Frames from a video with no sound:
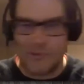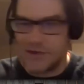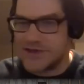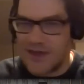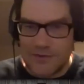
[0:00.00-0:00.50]

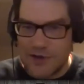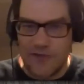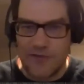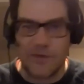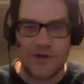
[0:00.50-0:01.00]
but the same
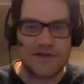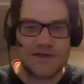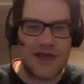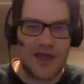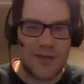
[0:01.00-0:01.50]
software works the
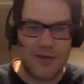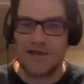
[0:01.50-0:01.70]
same.